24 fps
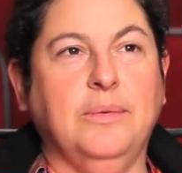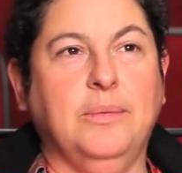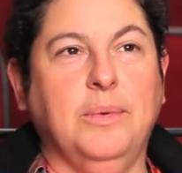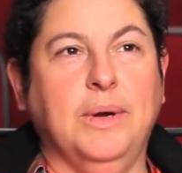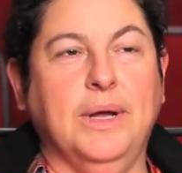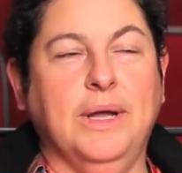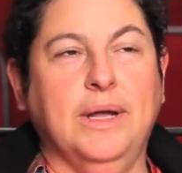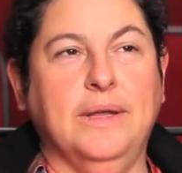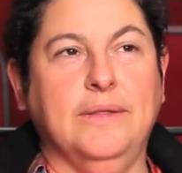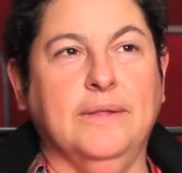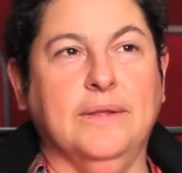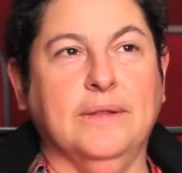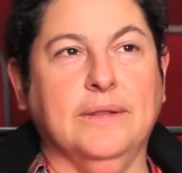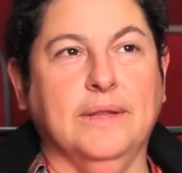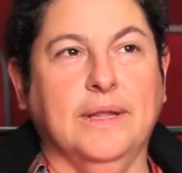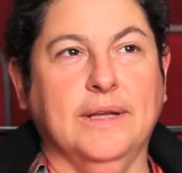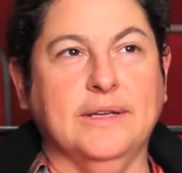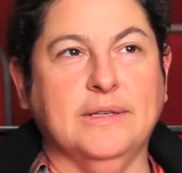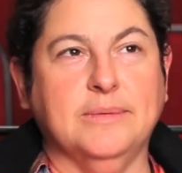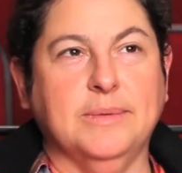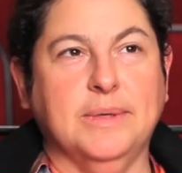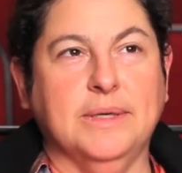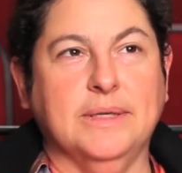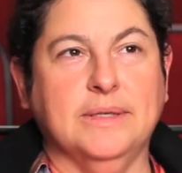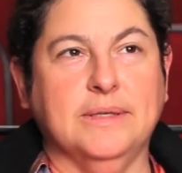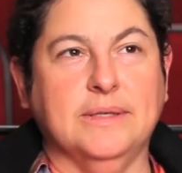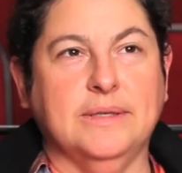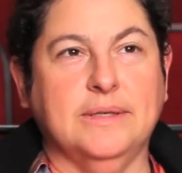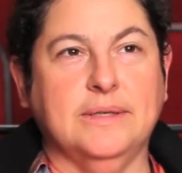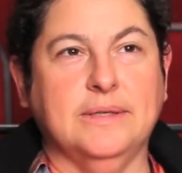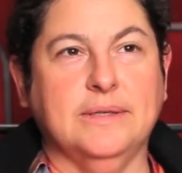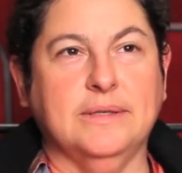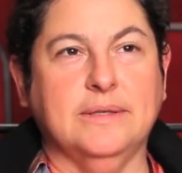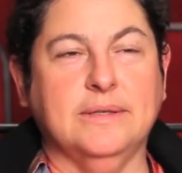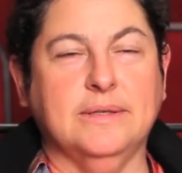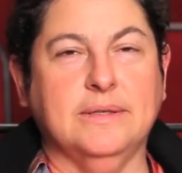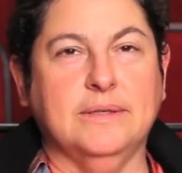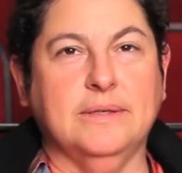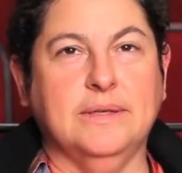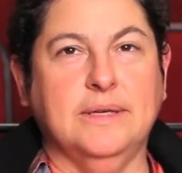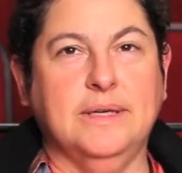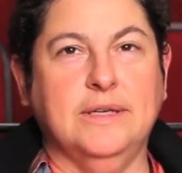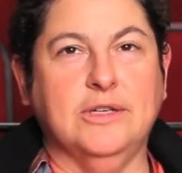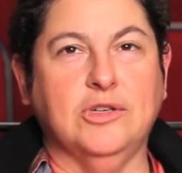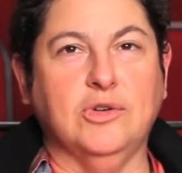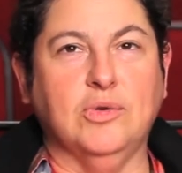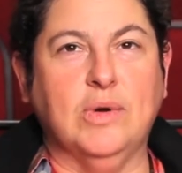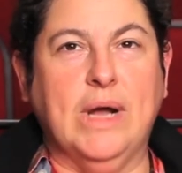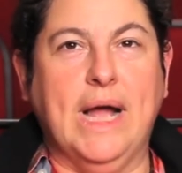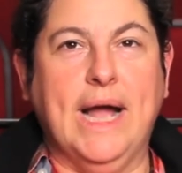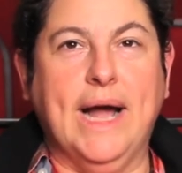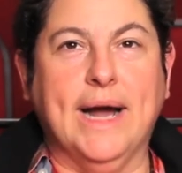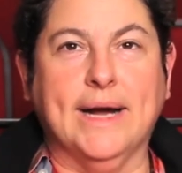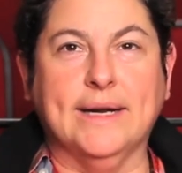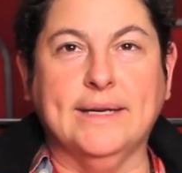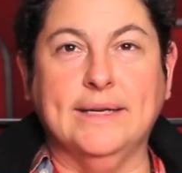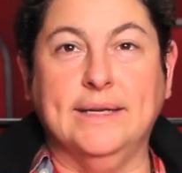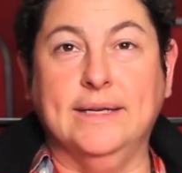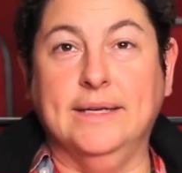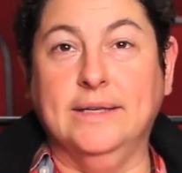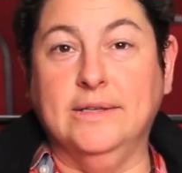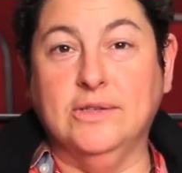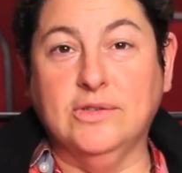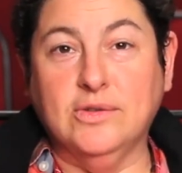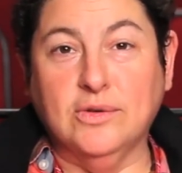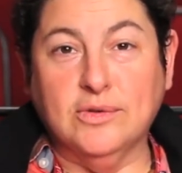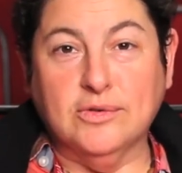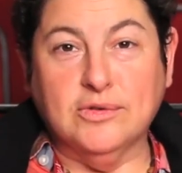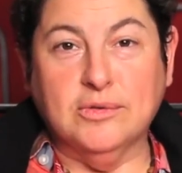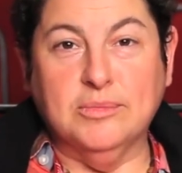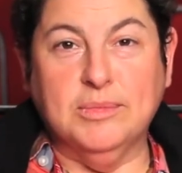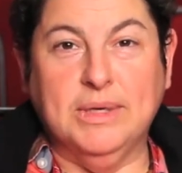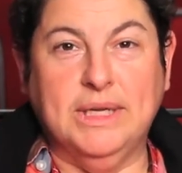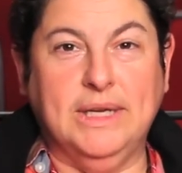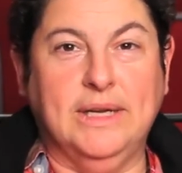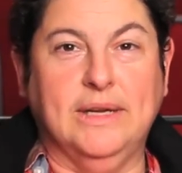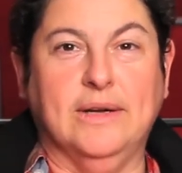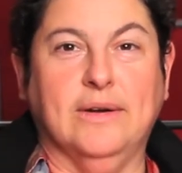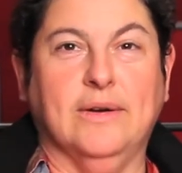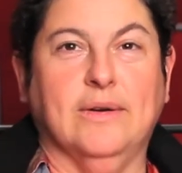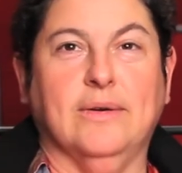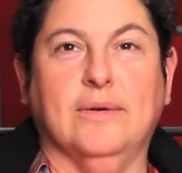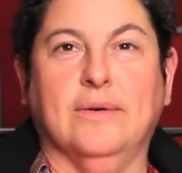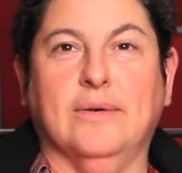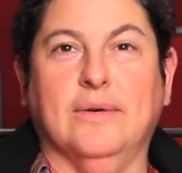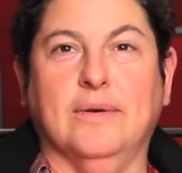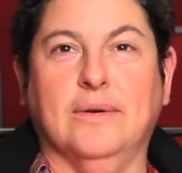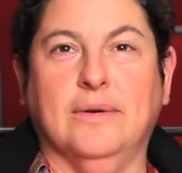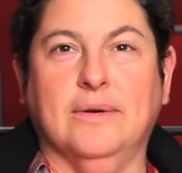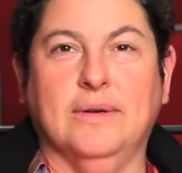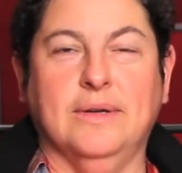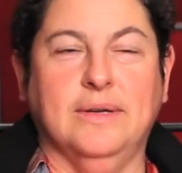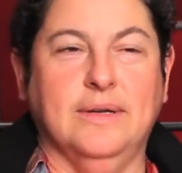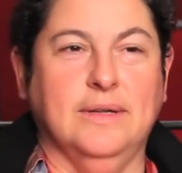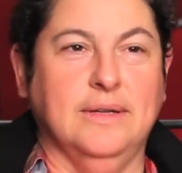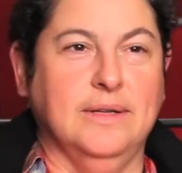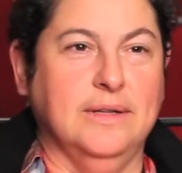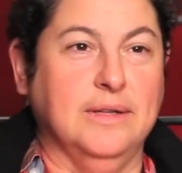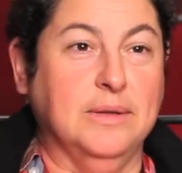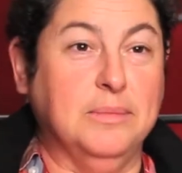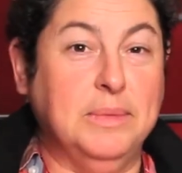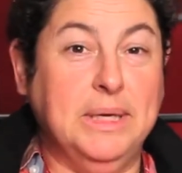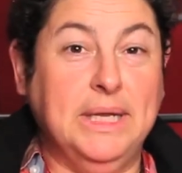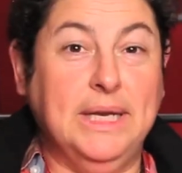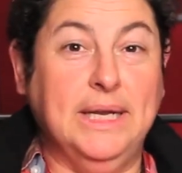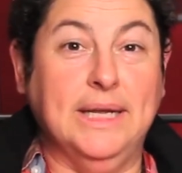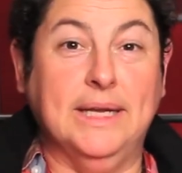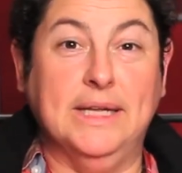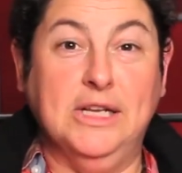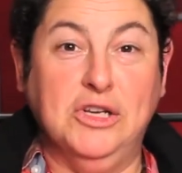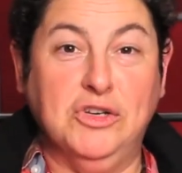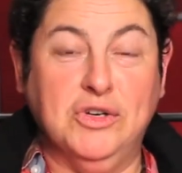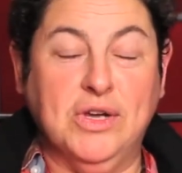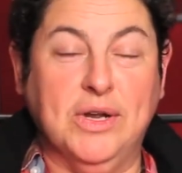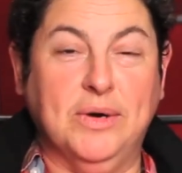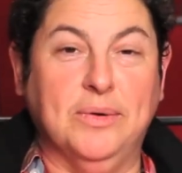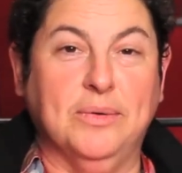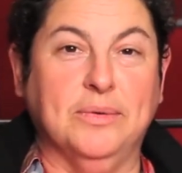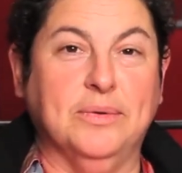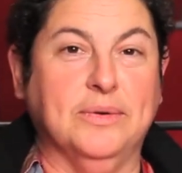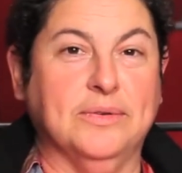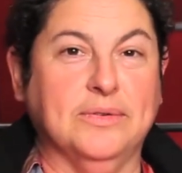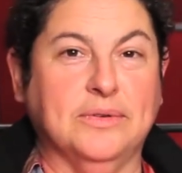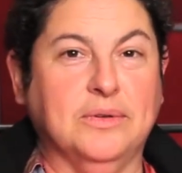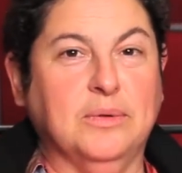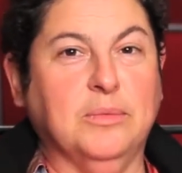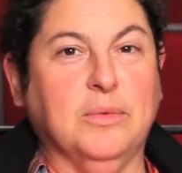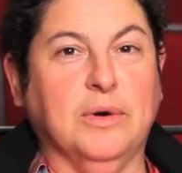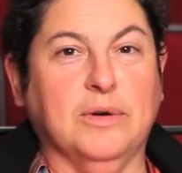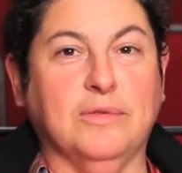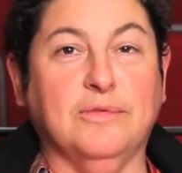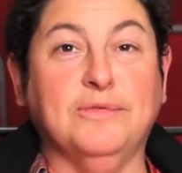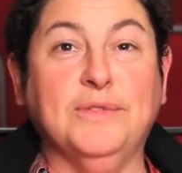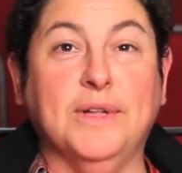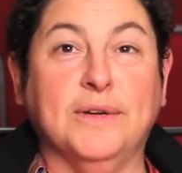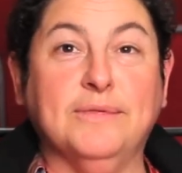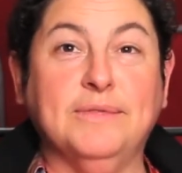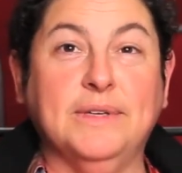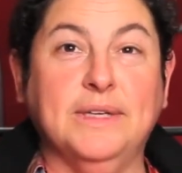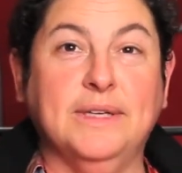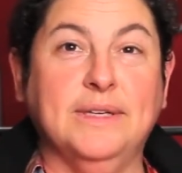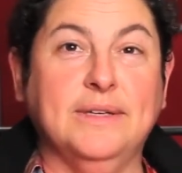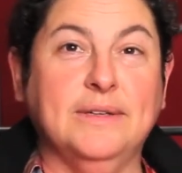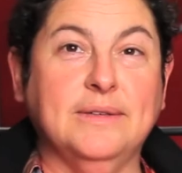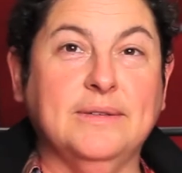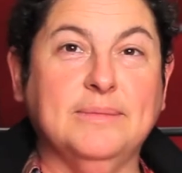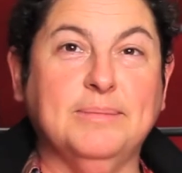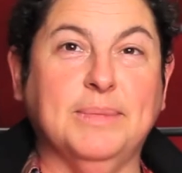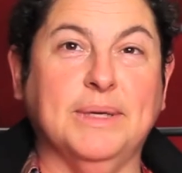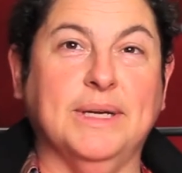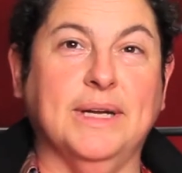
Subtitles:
the way that lesbians interact in social media or in the media in general is a little more fluffy,